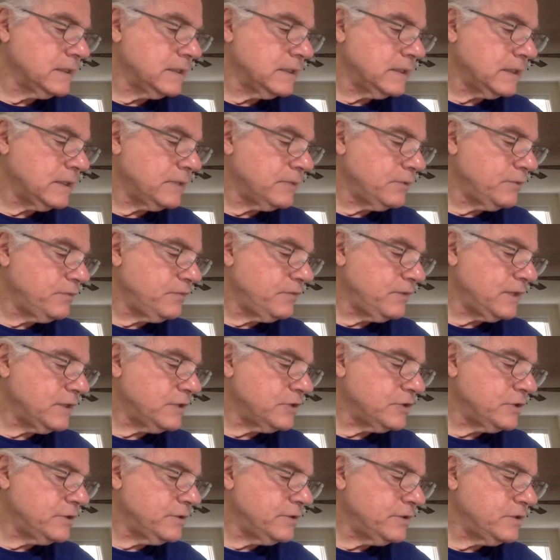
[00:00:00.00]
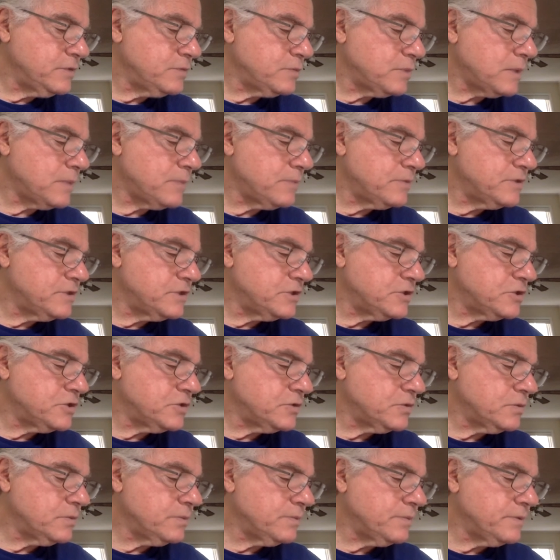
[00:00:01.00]
on reflection, these
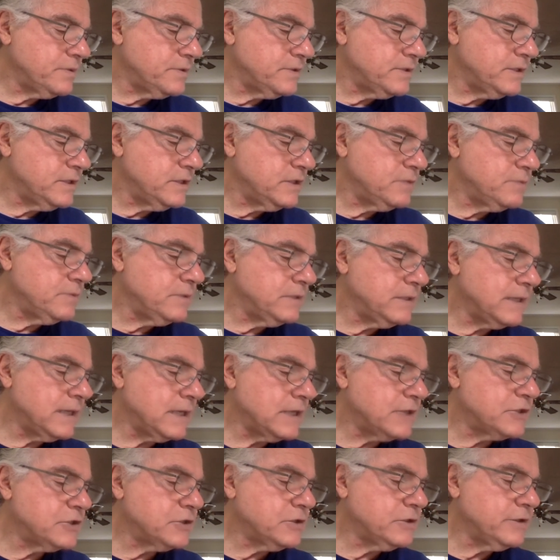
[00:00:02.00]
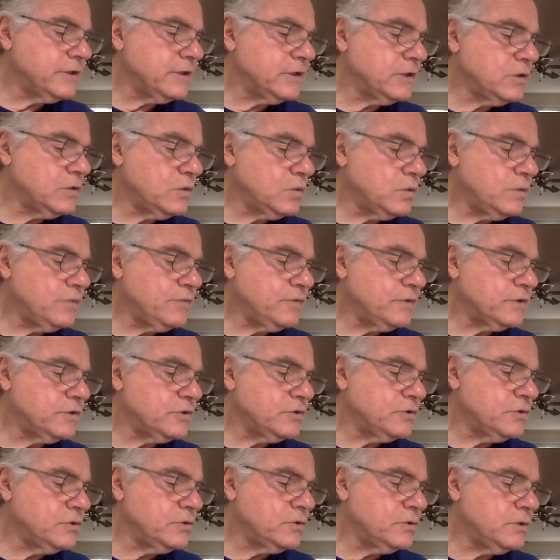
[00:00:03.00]
propositions will be seen to be logically equivalent
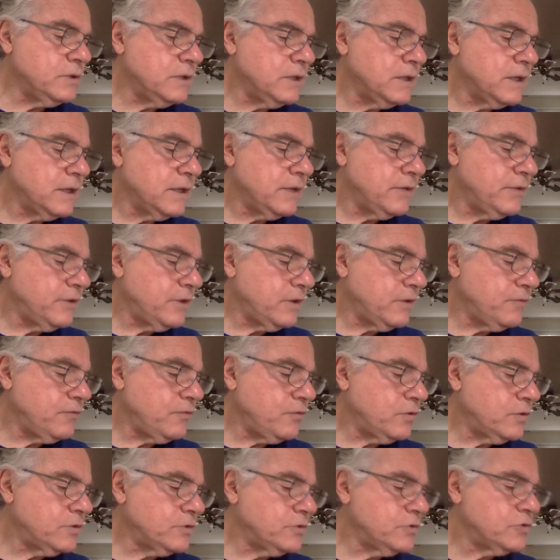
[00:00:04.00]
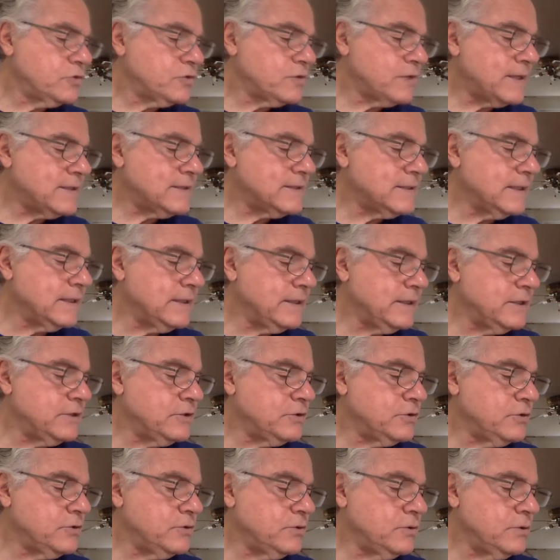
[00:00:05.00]
to, and therefore to translate
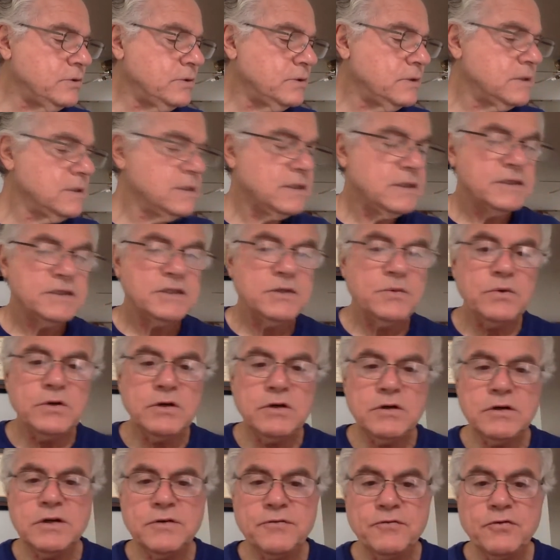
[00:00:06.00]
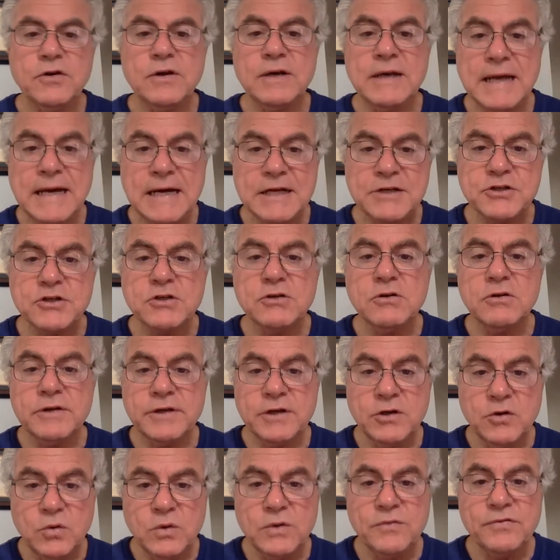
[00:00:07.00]
into. So we're looking for logical
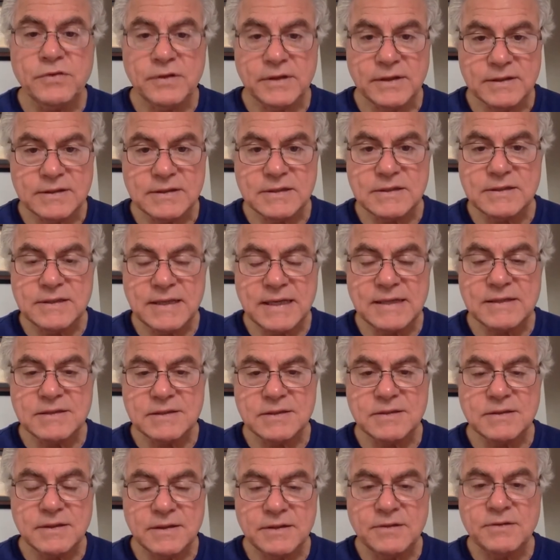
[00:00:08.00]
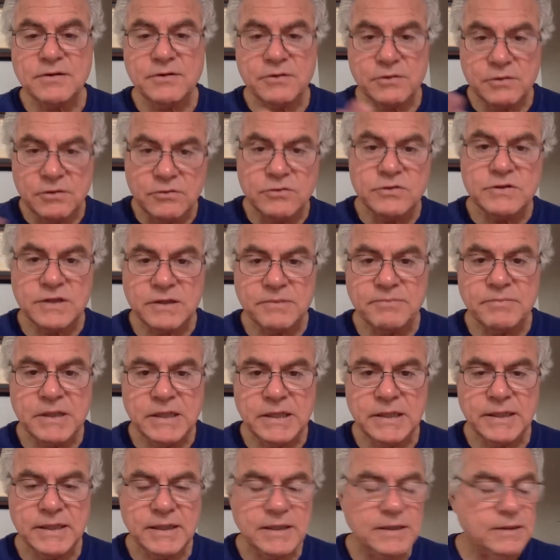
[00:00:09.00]
equivalence. And you're losing
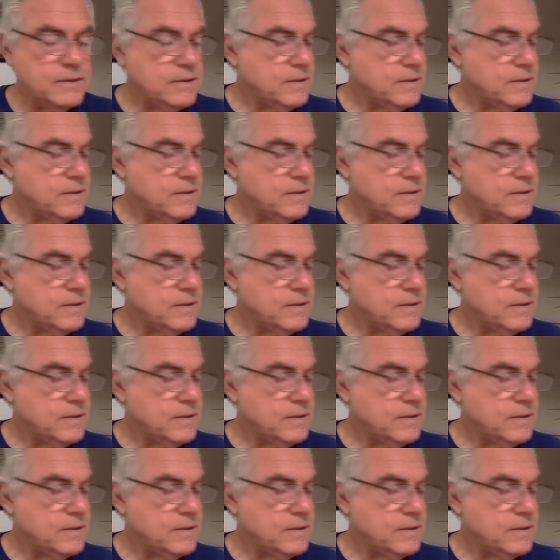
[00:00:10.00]
meaning.